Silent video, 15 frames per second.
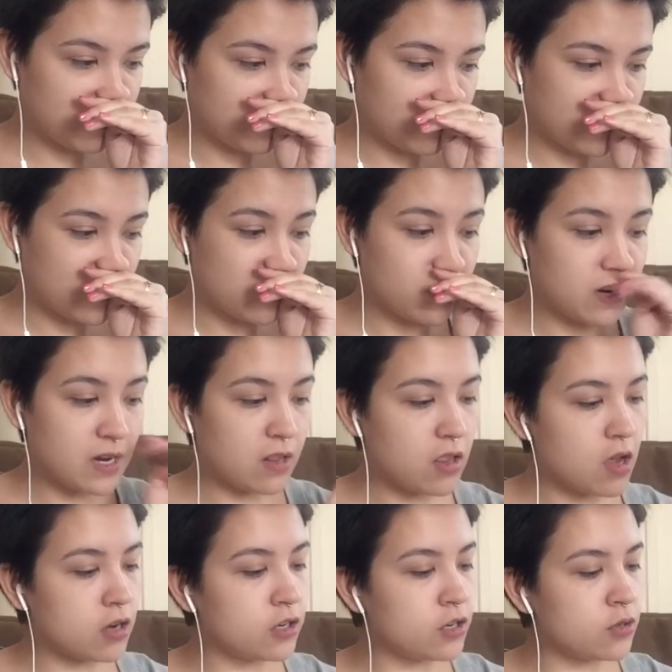to knit
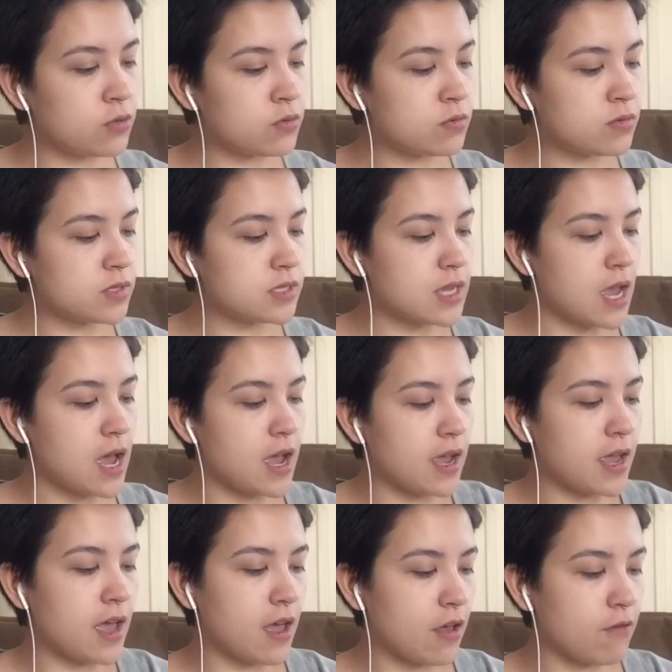along news.
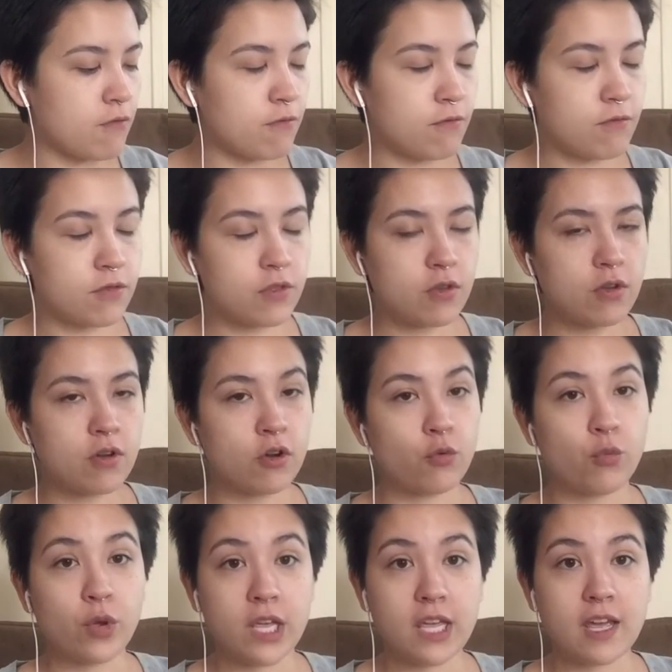There
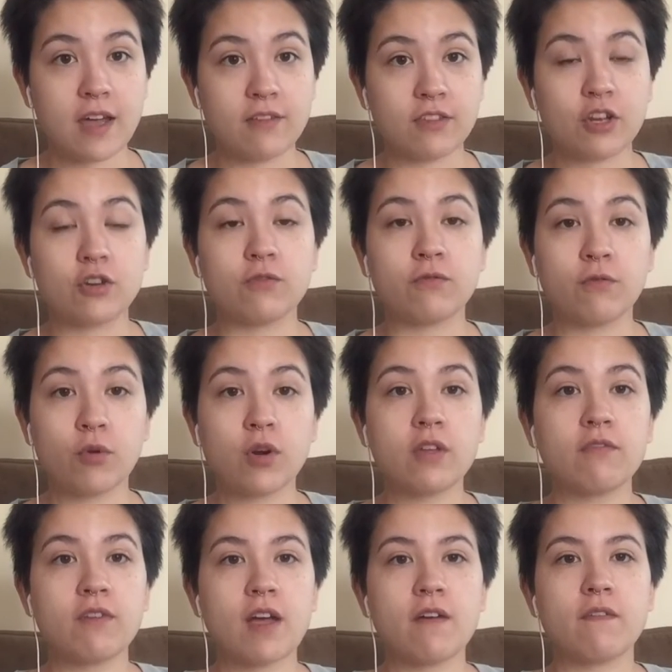are
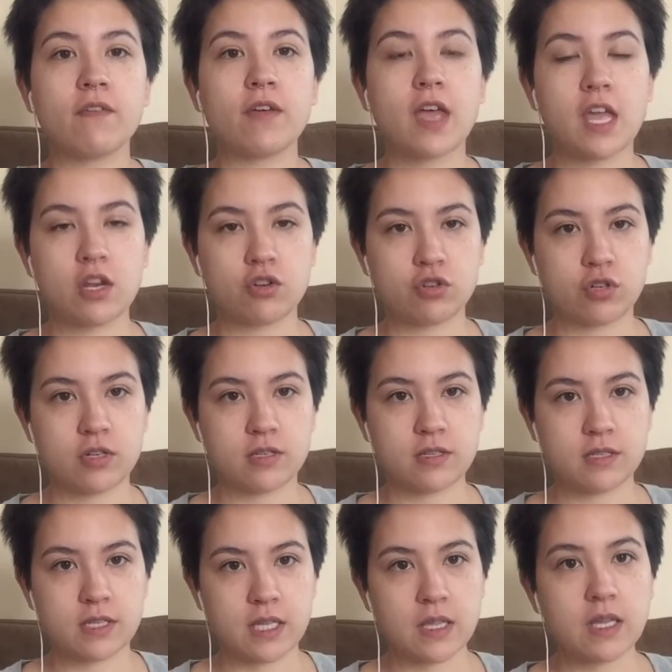45
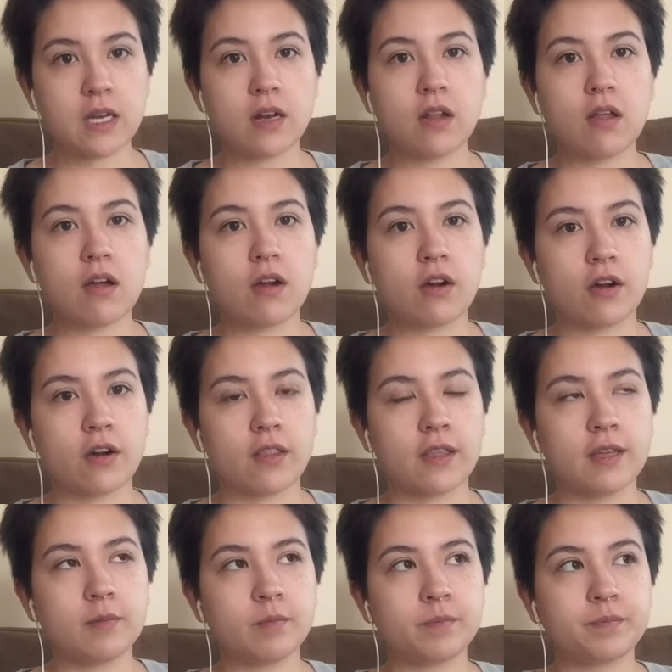entries in the knit along
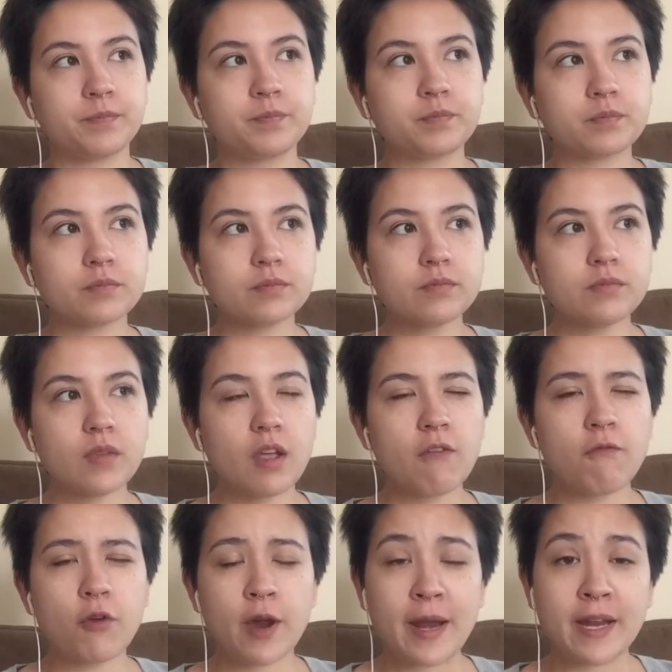currently.
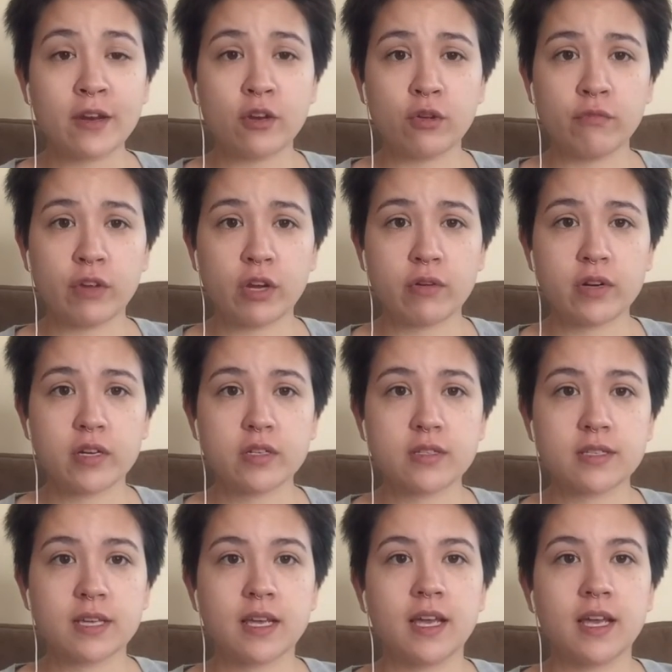For any new viewers,